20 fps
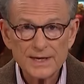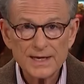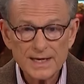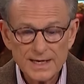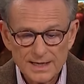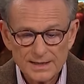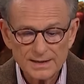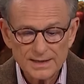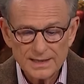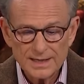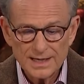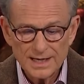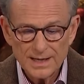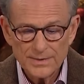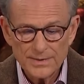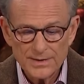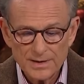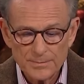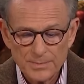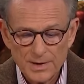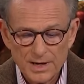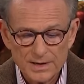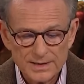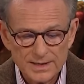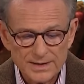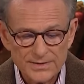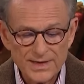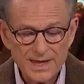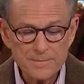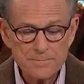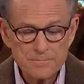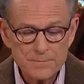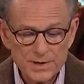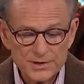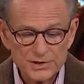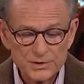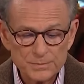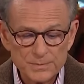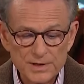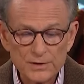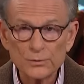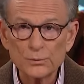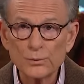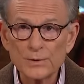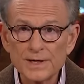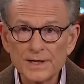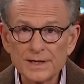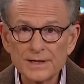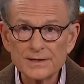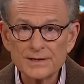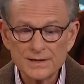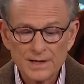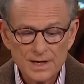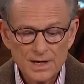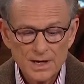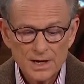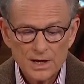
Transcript: healing in their body, they must be rid